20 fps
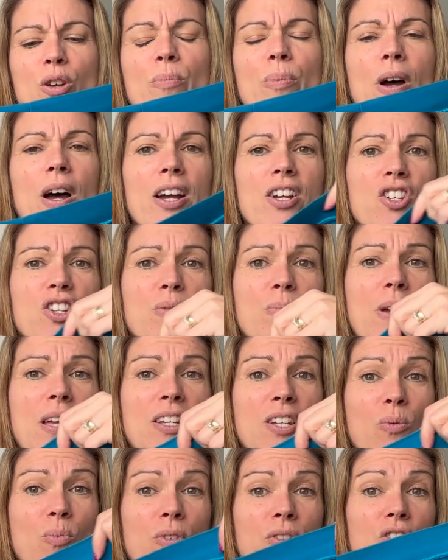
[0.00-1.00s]
but I just
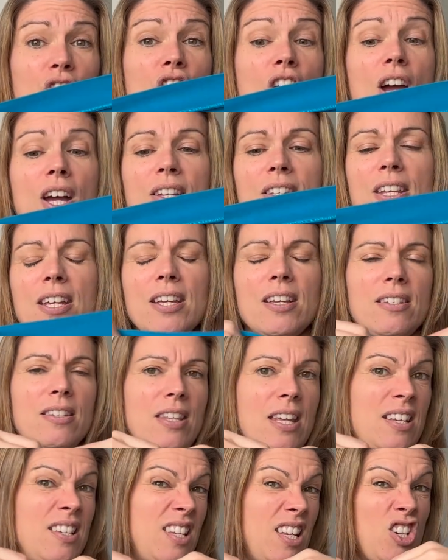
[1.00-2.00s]
made it with jersey because
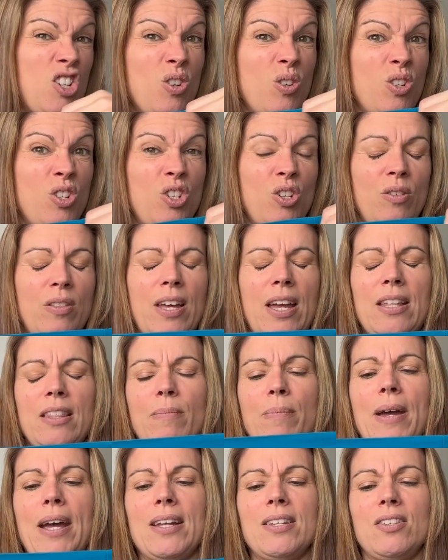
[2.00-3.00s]
they said you could do that in the
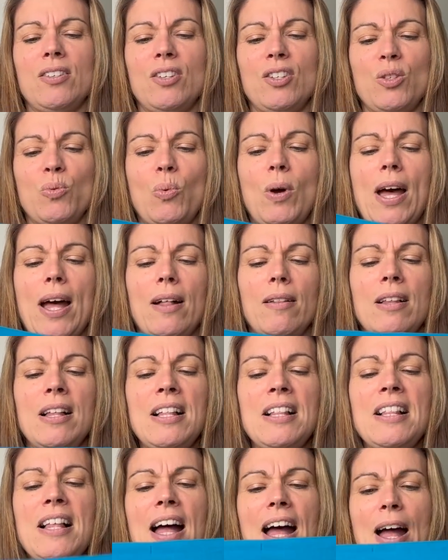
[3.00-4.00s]
pattern as well.
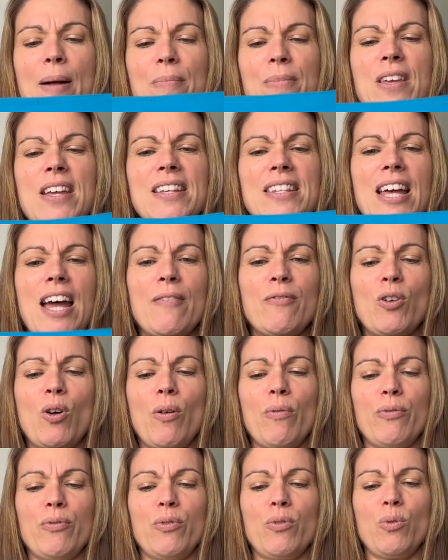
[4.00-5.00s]
These have
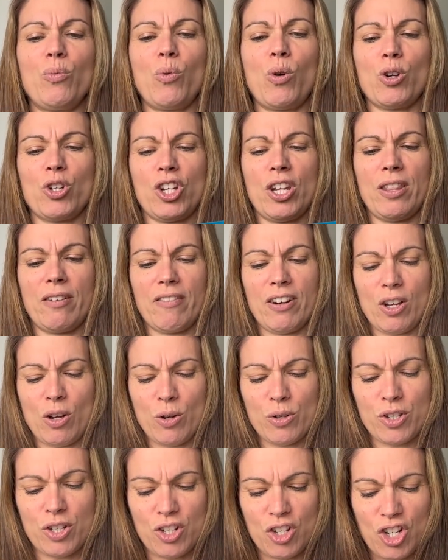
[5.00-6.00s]
gone through the wash and they're a
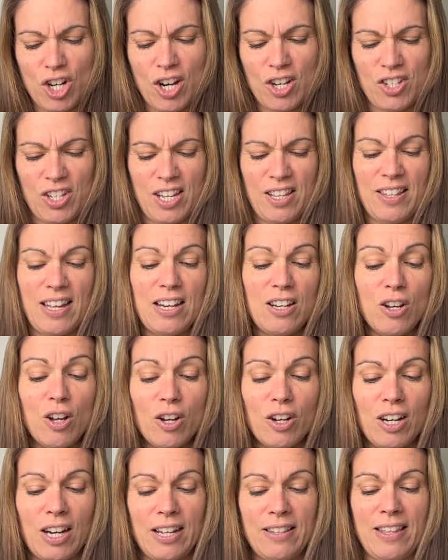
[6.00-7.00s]
cotton jersey and they
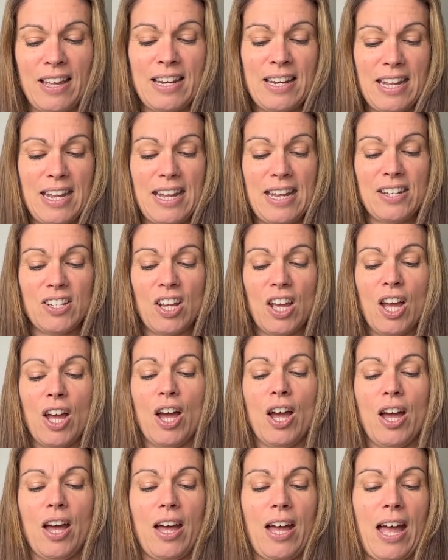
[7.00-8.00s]
look like they need
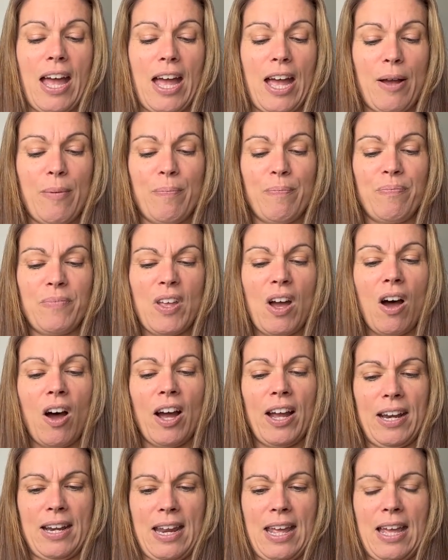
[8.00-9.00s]

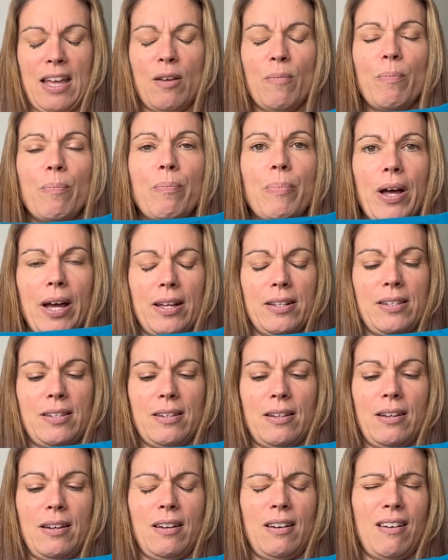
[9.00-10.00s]
ironing, but
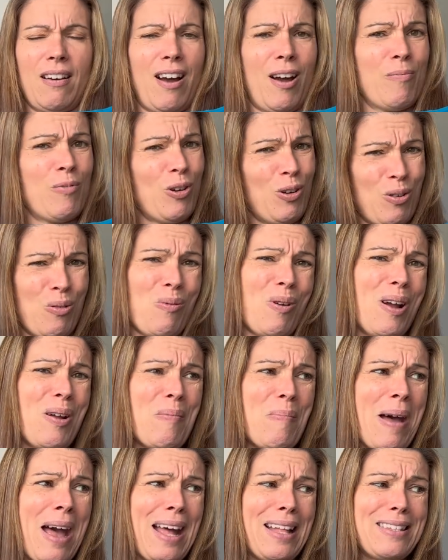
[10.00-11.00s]
I'm not going to
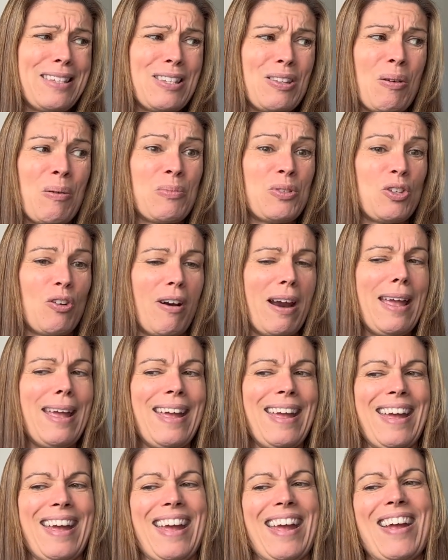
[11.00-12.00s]
iron pants, so I'm sorry.
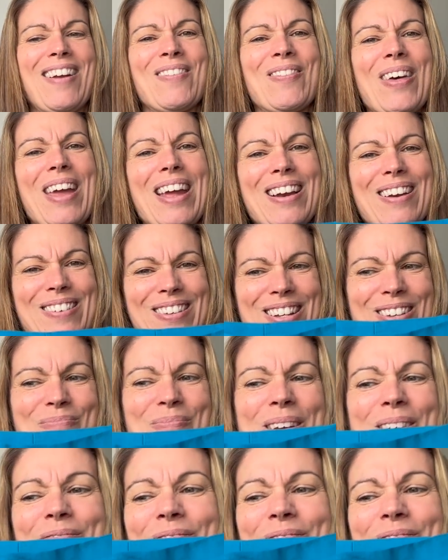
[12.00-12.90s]
They look a bit